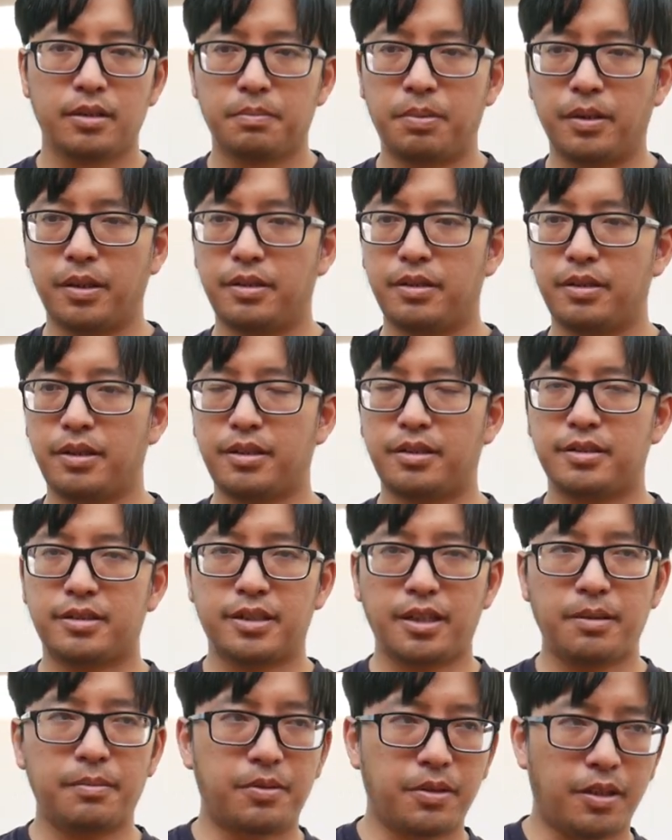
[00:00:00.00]
But at the
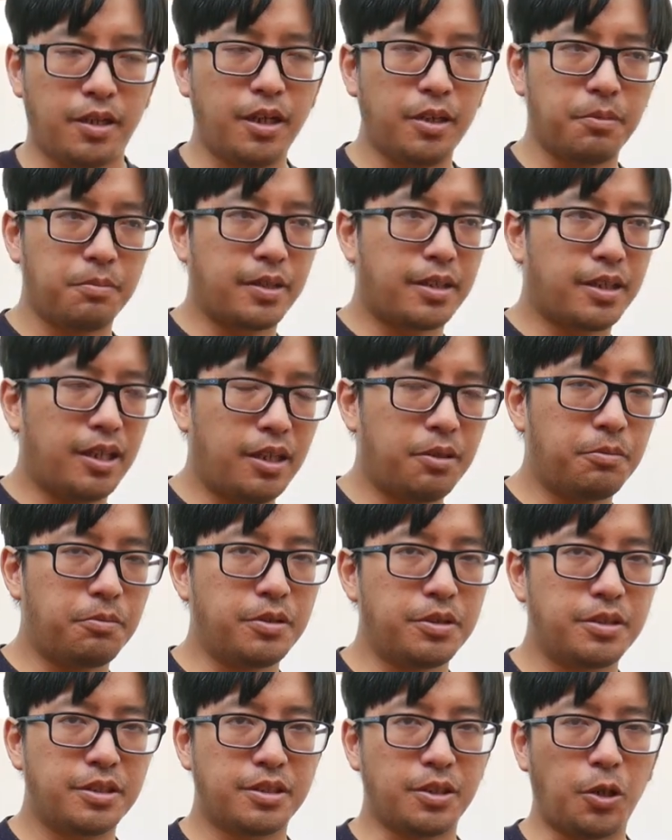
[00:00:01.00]
same time, we can't
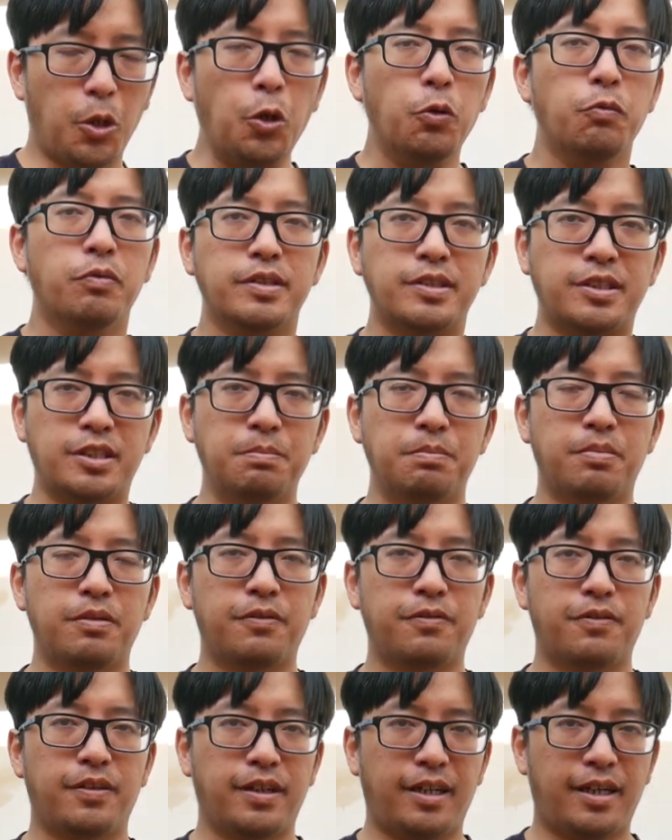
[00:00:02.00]
really just
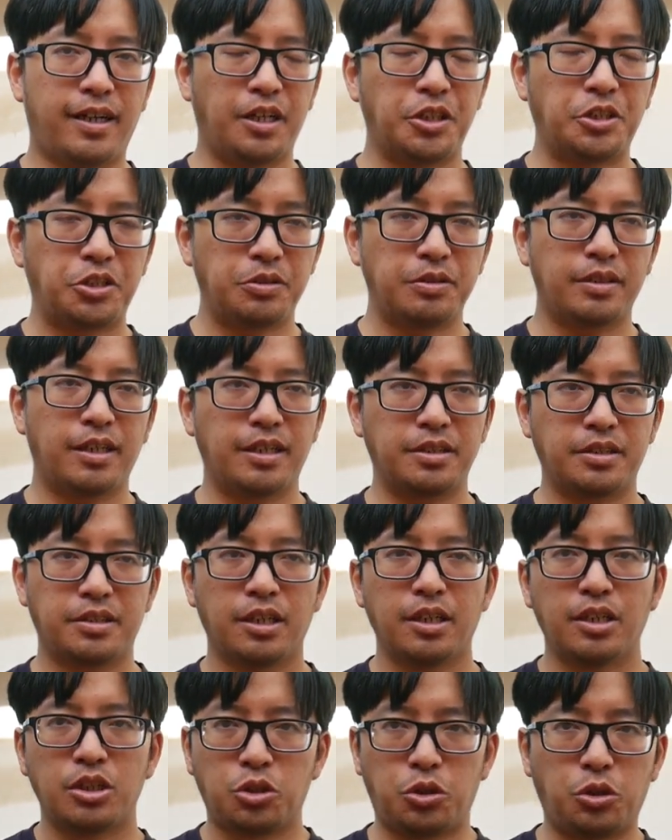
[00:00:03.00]
oversimplify archery as
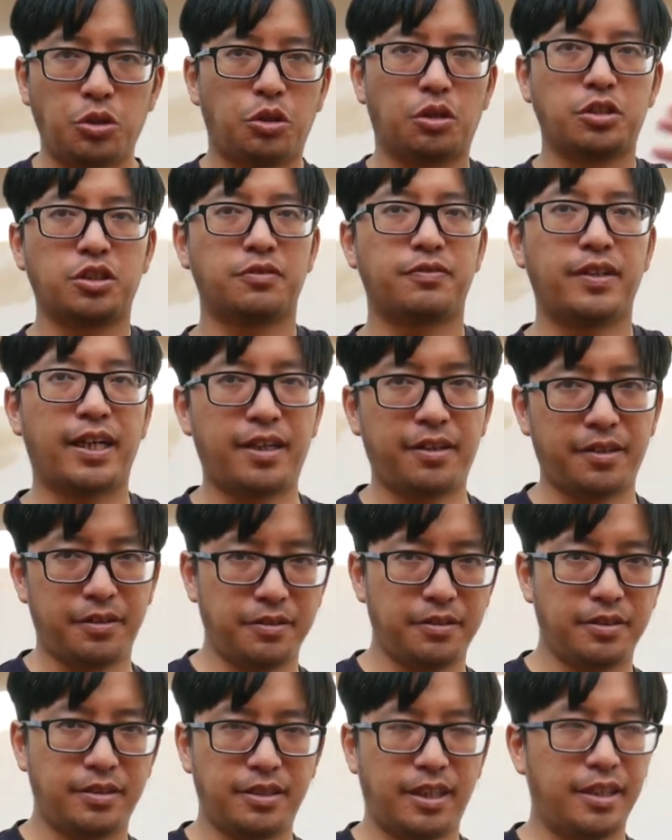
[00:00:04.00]
shoot lots of
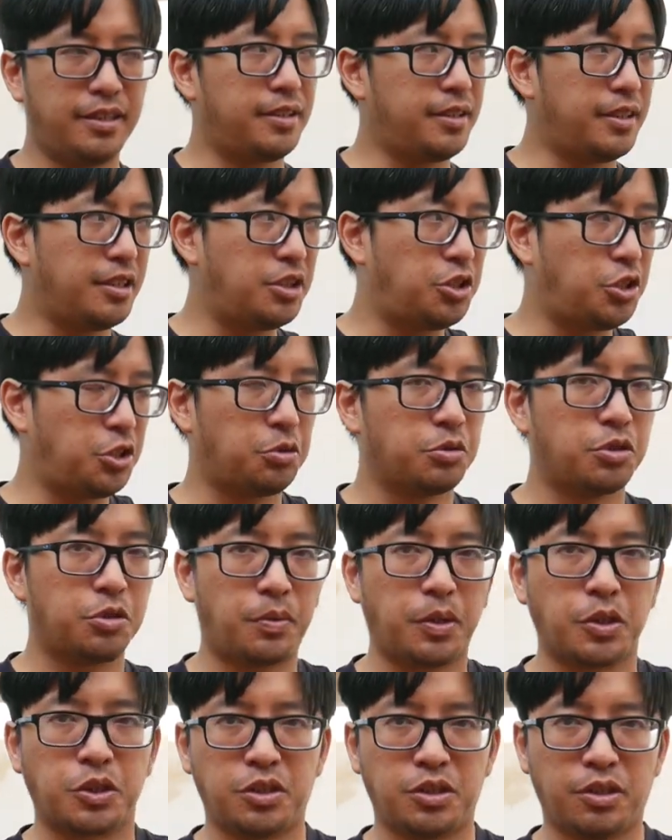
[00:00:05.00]
arrows at the general
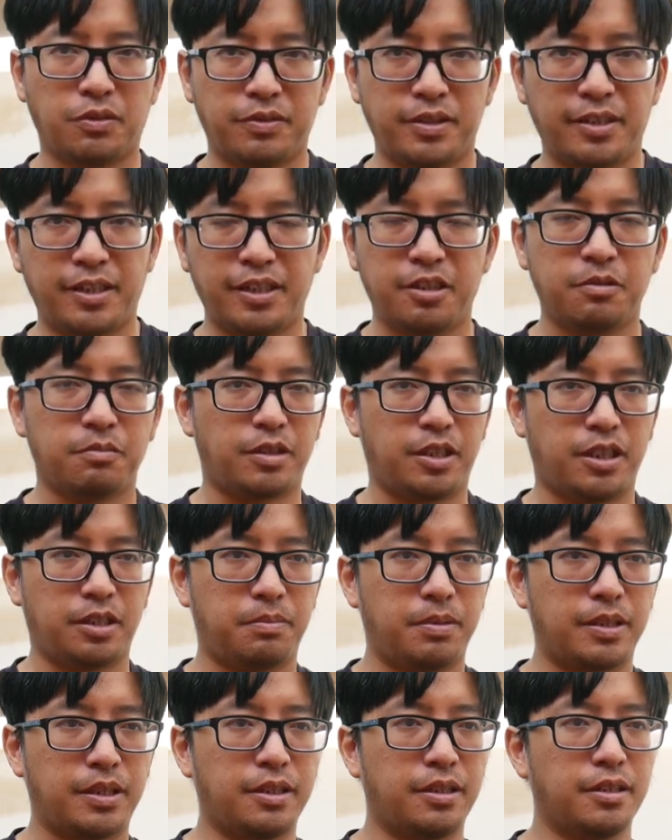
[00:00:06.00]
direction of the enemy,
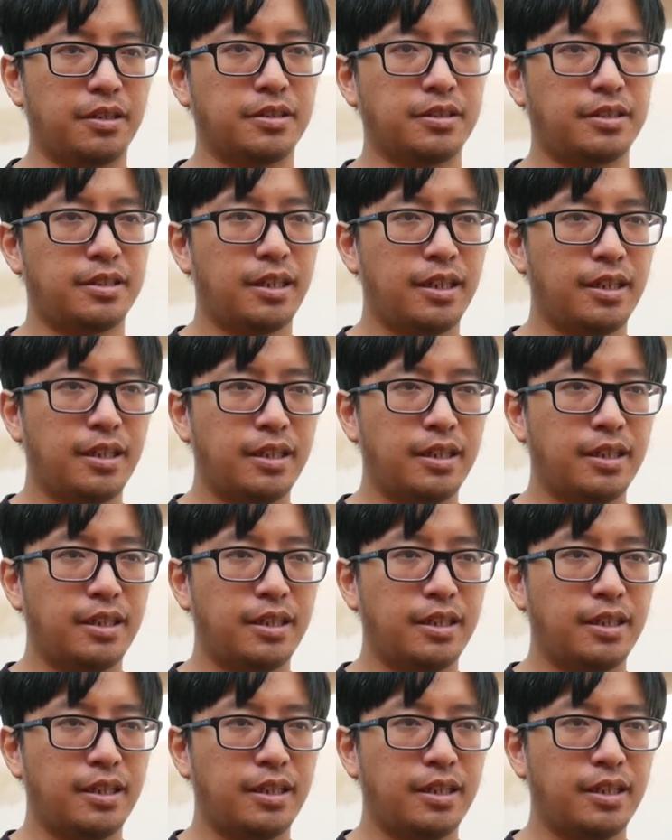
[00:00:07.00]
because